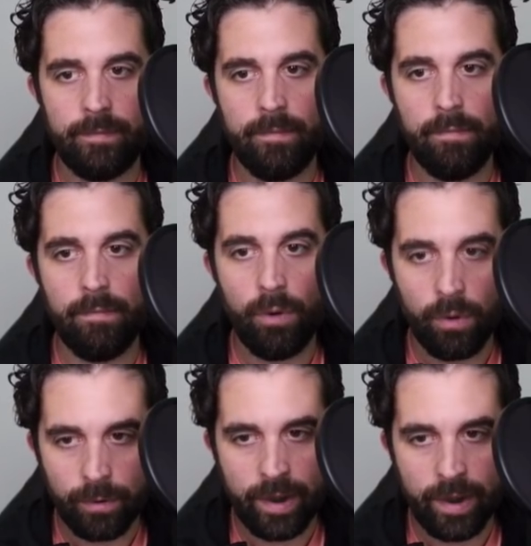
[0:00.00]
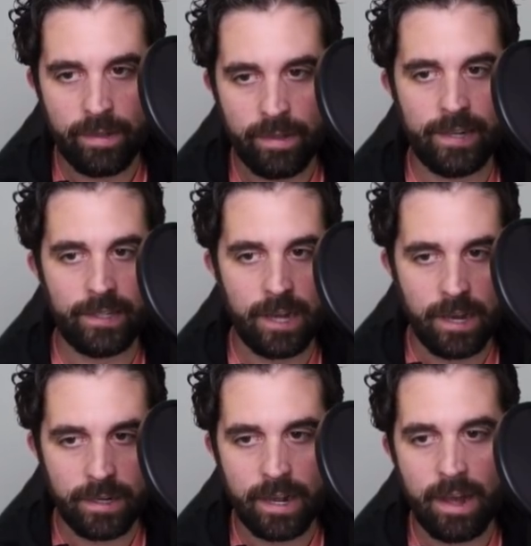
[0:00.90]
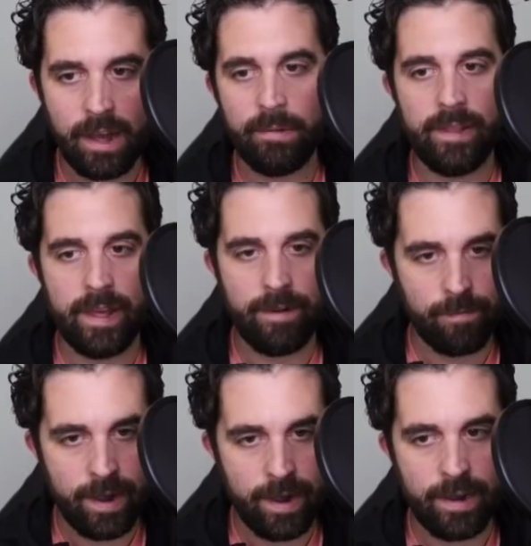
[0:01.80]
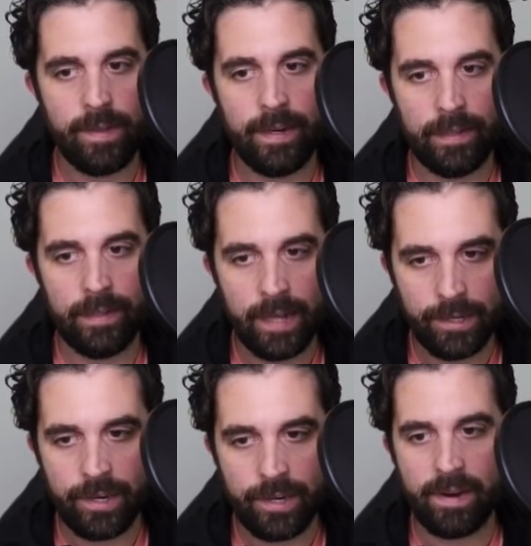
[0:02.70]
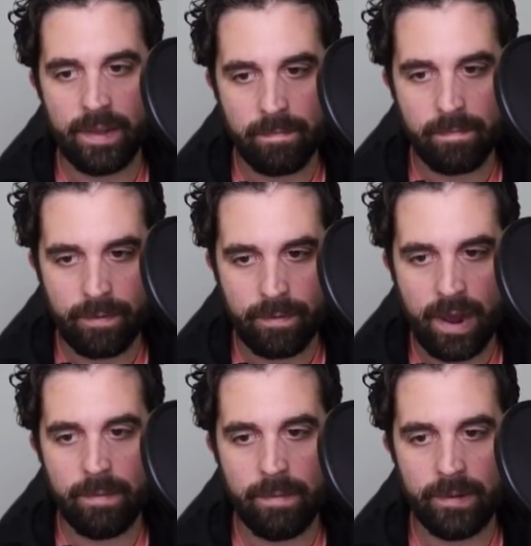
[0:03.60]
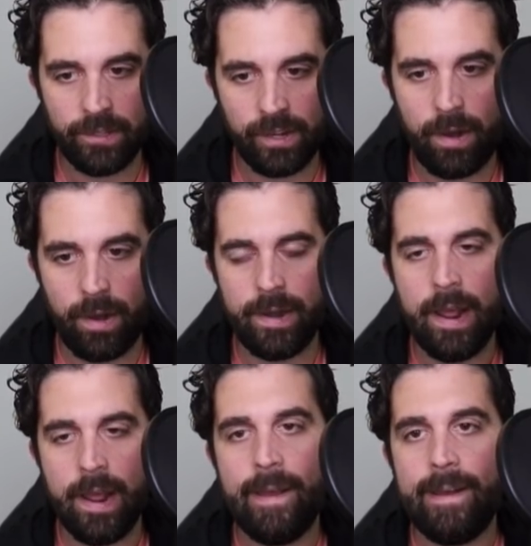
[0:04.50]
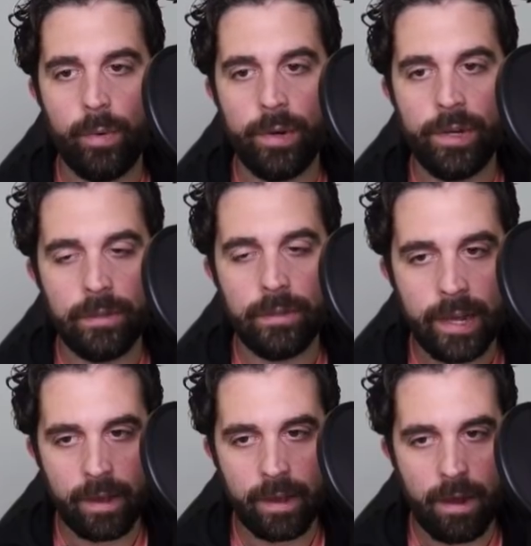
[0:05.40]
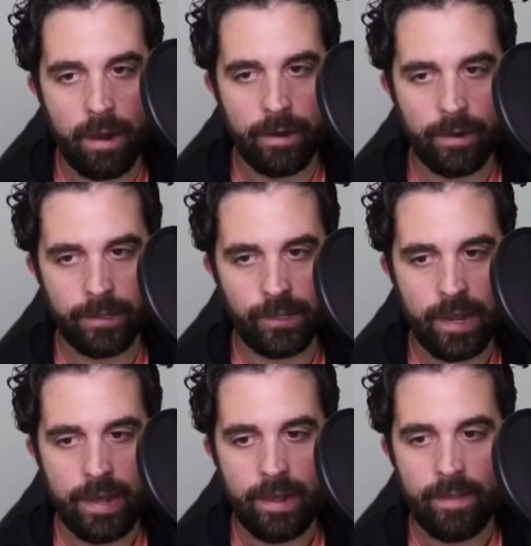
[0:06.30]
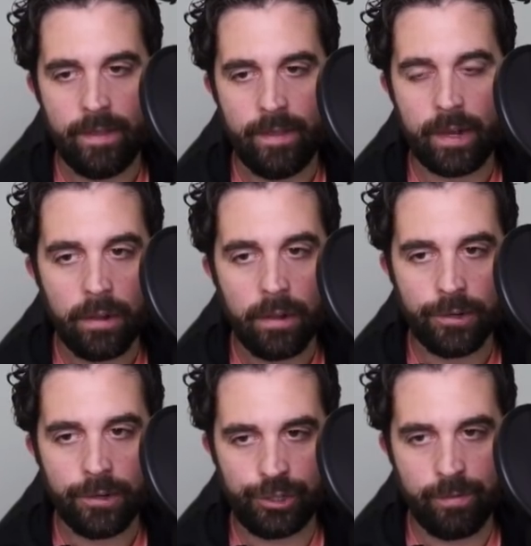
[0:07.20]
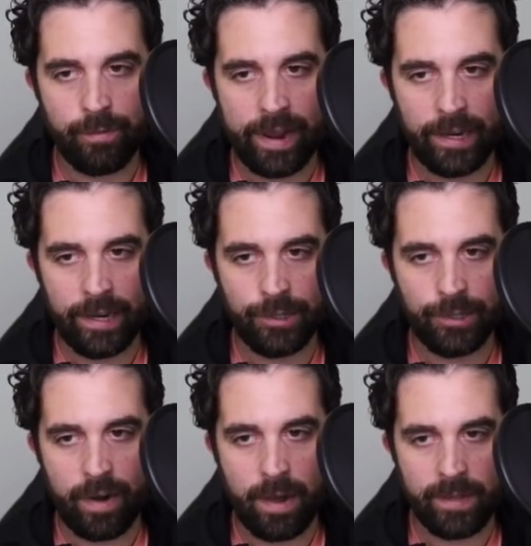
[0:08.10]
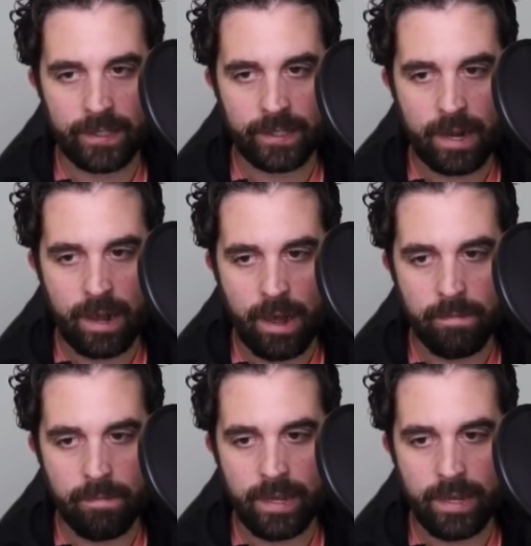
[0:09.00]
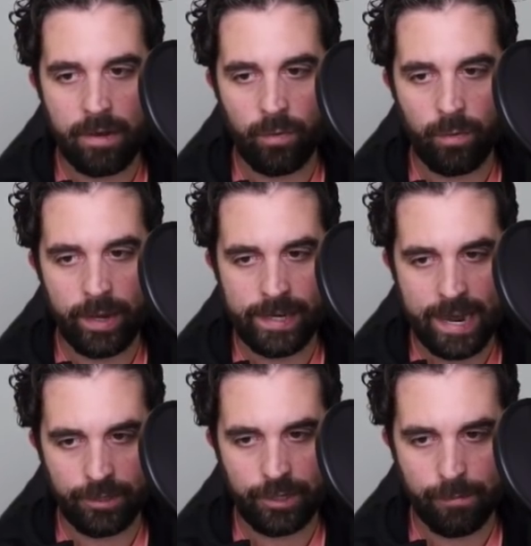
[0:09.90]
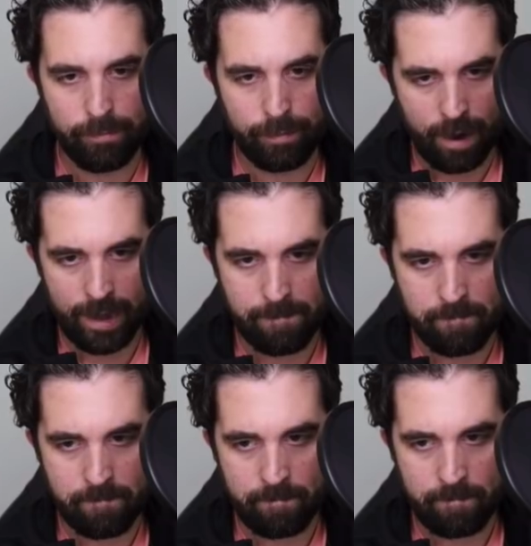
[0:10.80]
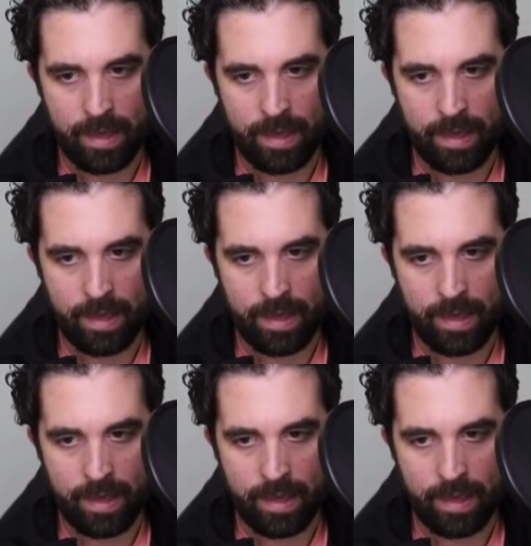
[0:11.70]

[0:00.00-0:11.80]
More rare than that is uncommon, then rare, then legendary, then prime, and so on. When you look cards, the color should range from this common all the way down to prime.